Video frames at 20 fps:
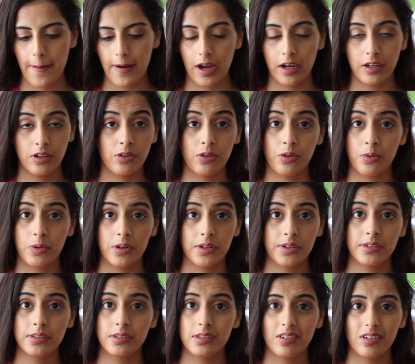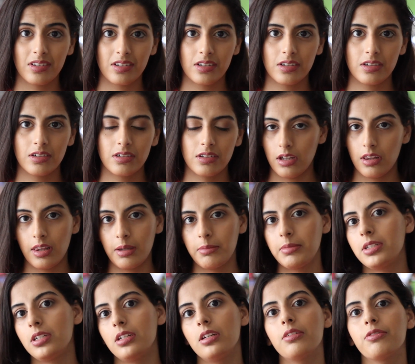I don't know where to start. Let
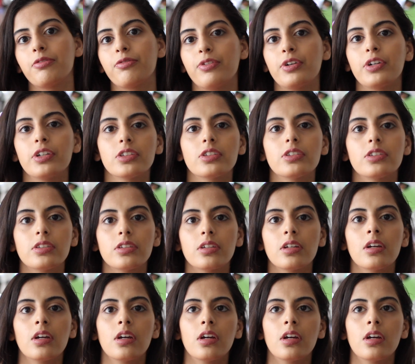me first